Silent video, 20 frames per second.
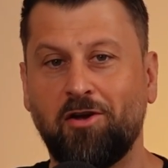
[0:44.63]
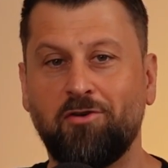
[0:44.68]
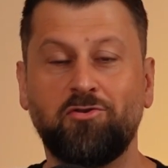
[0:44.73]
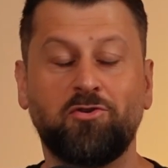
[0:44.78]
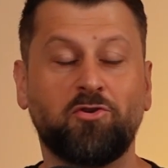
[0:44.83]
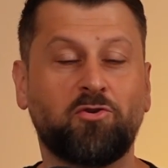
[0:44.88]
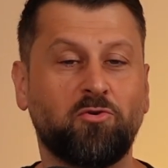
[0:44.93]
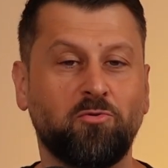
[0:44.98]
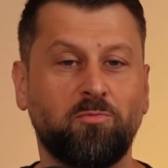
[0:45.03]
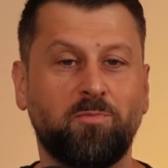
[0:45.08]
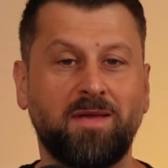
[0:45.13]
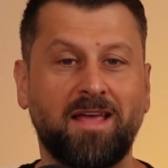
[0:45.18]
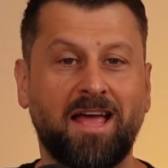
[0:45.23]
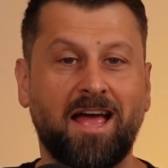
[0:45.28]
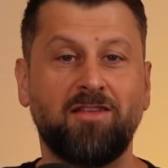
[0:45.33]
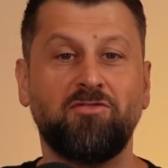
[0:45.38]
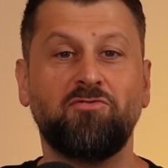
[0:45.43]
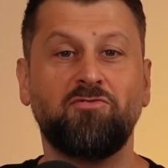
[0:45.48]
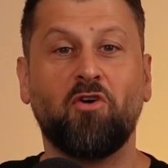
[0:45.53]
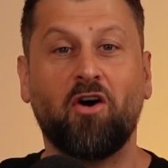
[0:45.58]
You could be
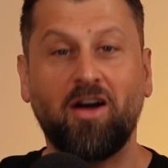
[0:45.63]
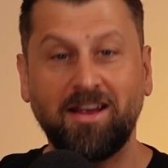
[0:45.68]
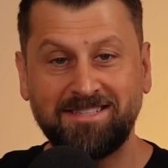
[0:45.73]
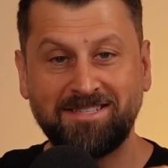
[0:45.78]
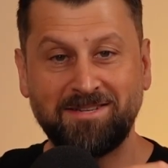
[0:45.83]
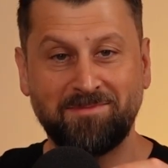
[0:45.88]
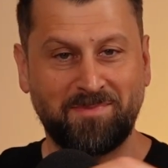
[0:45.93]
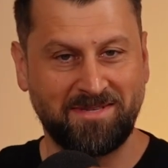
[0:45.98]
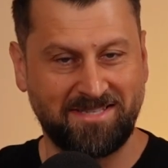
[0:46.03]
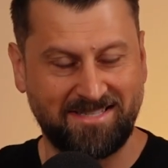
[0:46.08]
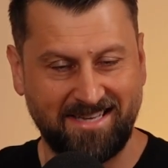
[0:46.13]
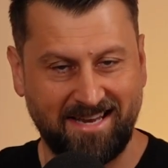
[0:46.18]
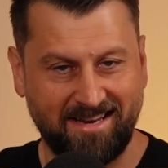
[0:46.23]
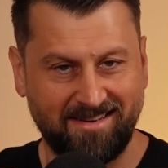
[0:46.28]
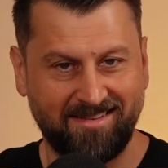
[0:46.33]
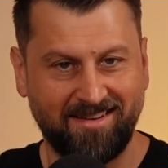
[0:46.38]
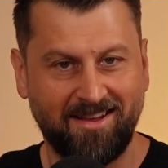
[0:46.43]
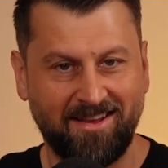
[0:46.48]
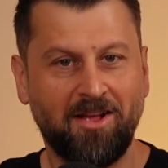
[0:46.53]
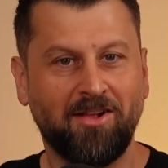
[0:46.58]
at
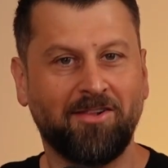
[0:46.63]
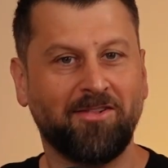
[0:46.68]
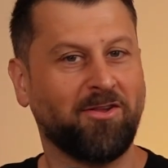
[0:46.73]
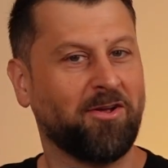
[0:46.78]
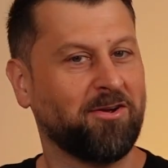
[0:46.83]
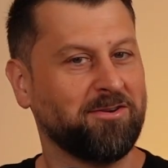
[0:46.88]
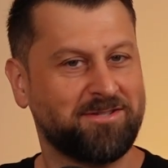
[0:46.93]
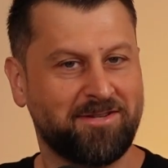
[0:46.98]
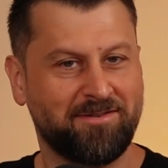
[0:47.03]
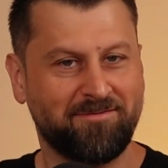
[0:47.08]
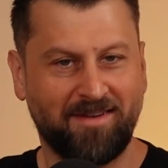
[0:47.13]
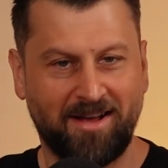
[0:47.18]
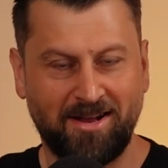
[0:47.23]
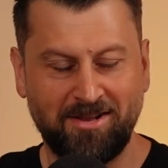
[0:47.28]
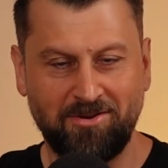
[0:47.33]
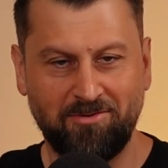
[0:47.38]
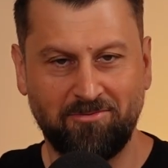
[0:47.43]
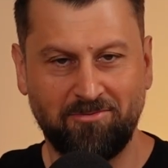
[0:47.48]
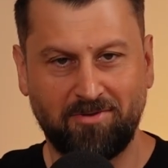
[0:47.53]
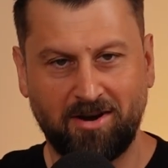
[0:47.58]
90% loan to
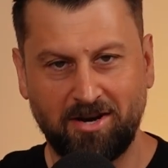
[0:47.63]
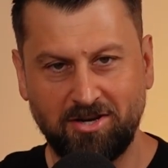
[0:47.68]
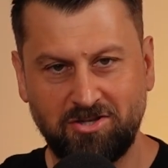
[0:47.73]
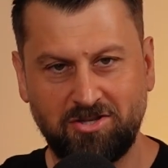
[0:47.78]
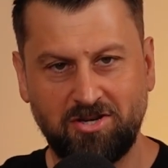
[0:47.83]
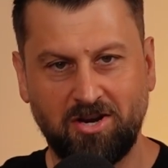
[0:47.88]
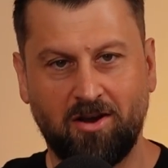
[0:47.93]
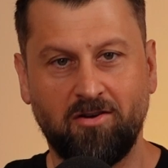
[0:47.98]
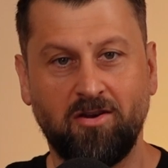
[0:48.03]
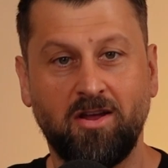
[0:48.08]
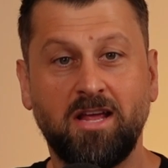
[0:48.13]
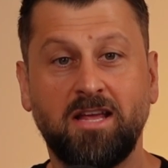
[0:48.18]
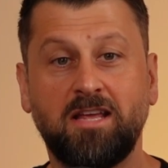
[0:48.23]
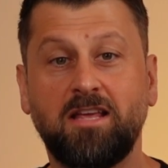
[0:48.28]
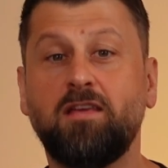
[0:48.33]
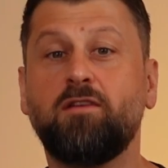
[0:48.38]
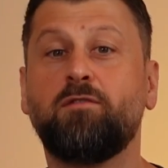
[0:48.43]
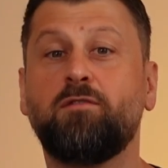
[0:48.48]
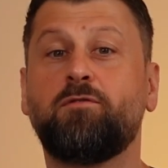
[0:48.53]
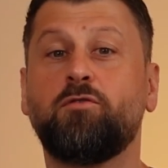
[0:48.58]
value ratio
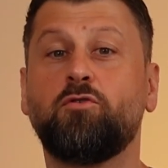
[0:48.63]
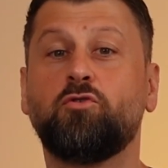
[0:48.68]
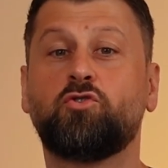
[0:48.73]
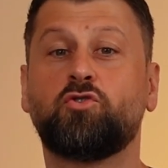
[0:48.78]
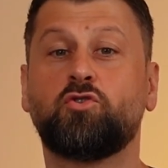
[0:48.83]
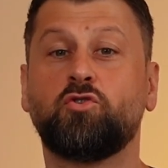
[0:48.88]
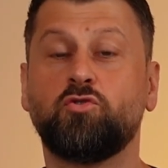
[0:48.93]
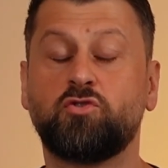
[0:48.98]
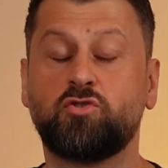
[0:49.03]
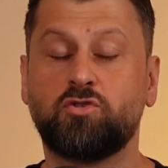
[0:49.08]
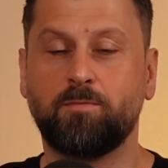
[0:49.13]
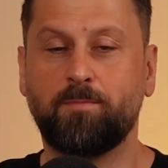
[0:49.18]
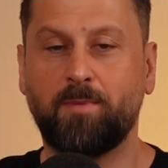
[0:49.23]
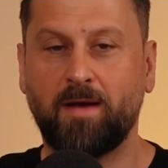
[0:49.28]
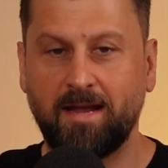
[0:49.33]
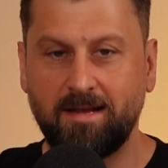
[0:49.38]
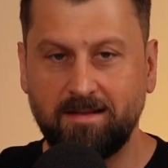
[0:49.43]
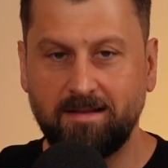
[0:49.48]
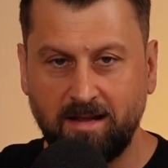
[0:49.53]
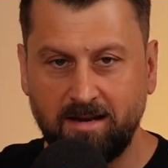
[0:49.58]
if you choose to
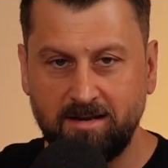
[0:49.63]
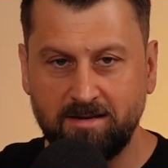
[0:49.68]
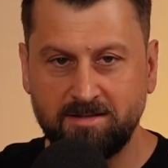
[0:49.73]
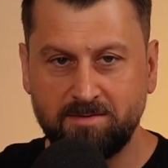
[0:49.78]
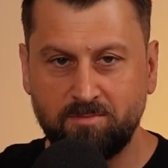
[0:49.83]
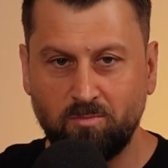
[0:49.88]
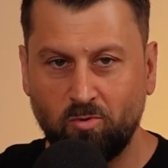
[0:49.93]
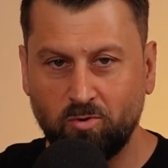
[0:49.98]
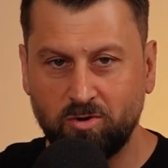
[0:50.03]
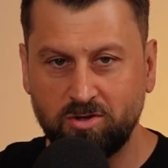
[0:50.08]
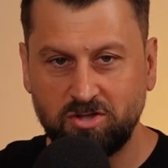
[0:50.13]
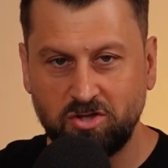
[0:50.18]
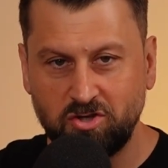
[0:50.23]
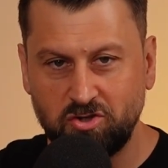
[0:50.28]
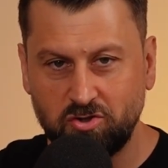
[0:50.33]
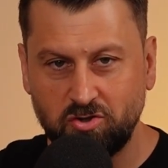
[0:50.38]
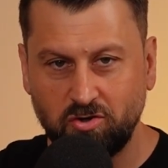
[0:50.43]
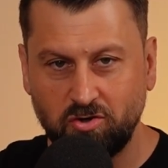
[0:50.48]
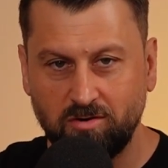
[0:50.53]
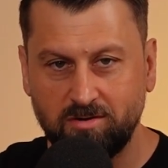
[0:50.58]
pay lender's mortgage
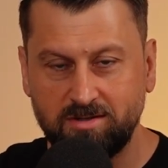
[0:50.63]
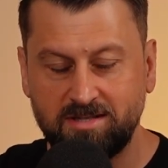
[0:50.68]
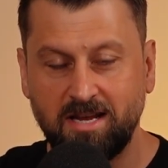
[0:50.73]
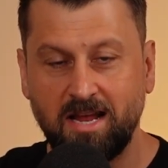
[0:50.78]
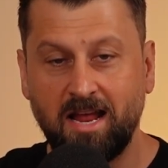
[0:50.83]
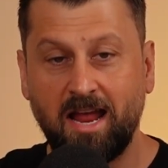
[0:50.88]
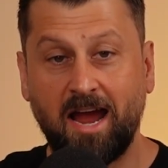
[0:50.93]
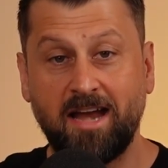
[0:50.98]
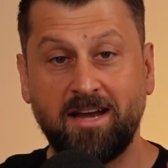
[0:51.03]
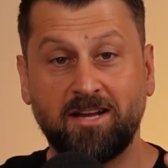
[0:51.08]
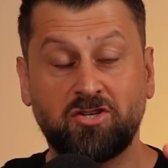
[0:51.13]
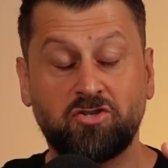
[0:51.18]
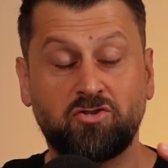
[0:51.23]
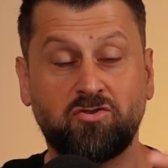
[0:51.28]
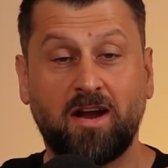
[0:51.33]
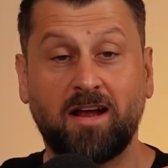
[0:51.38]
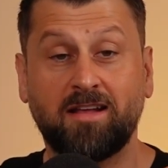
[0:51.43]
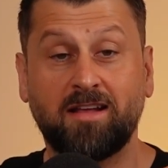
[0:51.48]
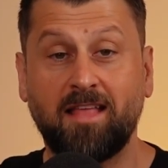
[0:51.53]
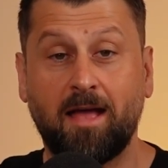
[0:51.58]
insurance and
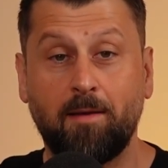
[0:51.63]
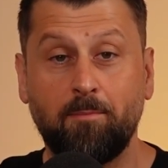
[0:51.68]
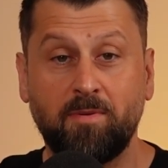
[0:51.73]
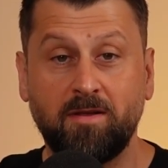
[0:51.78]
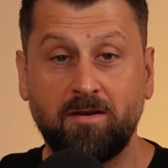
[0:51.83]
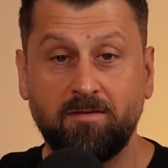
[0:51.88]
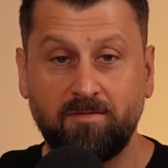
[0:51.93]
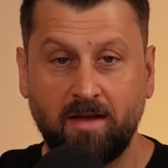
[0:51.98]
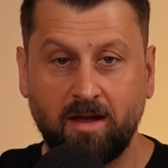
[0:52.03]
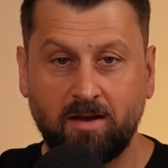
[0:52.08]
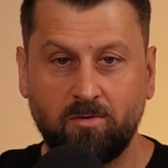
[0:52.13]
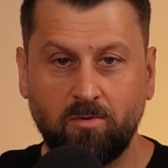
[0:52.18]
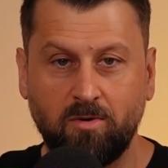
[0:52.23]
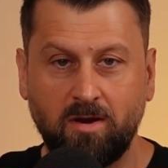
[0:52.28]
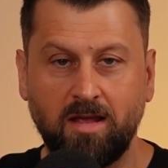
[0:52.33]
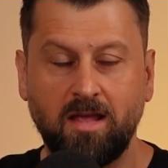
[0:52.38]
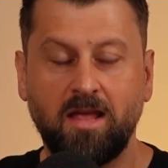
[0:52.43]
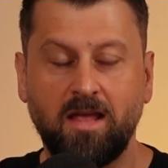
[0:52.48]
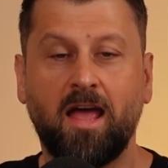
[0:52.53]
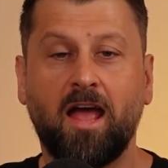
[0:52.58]
extract that bit of
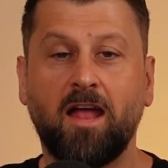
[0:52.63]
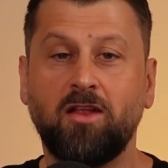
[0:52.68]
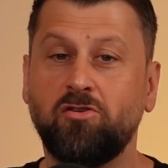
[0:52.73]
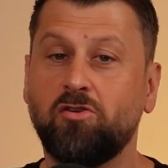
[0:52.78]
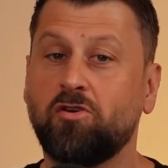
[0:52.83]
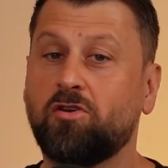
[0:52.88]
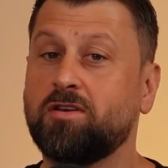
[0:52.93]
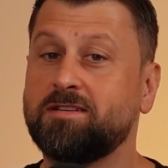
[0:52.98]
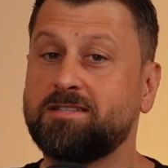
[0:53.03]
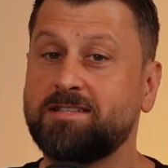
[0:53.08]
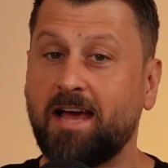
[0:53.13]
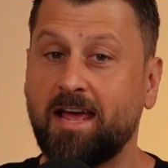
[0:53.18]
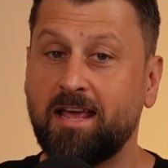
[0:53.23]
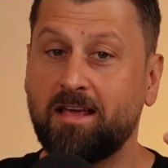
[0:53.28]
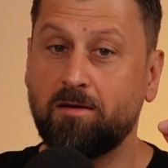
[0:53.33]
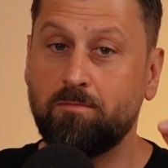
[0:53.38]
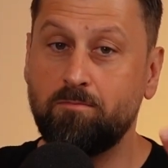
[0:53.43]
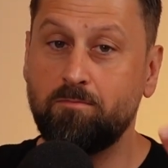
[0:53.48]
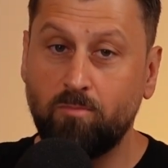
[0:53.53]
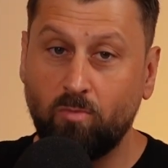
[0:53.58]
equity, and you can
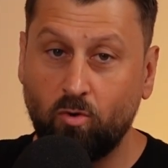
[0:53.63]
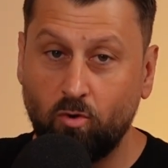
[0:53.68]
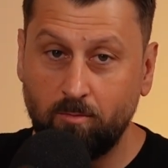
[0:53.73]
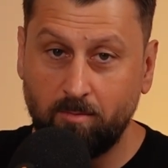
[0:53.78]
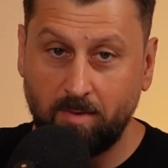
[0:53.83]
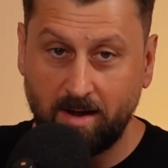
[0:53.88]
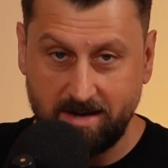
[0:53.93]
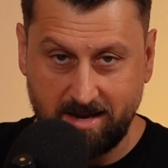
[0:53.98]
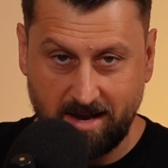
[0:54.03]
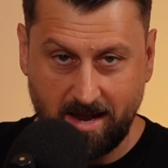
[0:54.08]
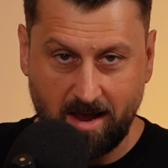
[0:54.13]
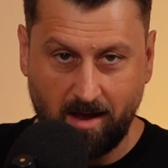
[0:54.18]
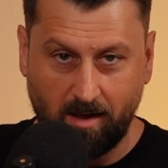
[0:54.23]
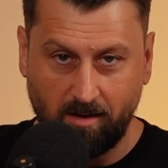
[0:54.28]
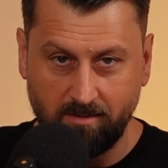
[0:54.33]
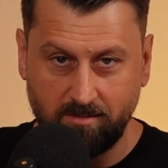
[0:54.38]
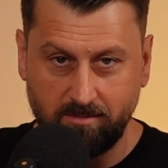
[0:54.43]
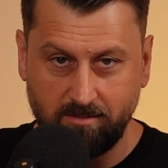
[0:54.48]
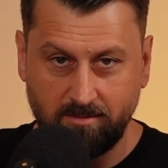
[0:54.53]
take more money out.